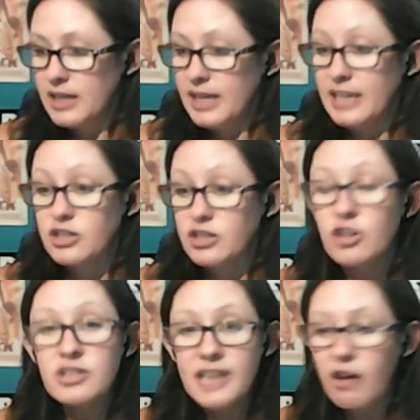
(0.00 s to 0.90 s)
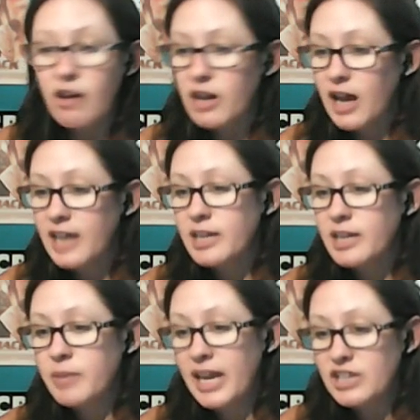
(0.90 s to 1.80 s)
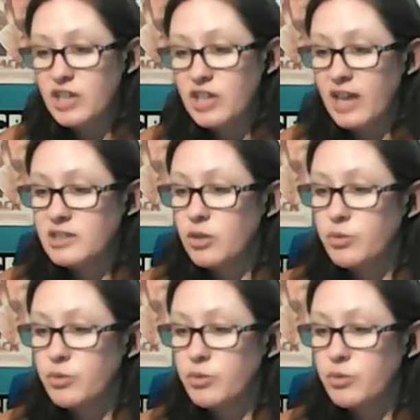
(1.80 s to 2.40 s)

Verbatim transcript: It turns out a guy named Ajax,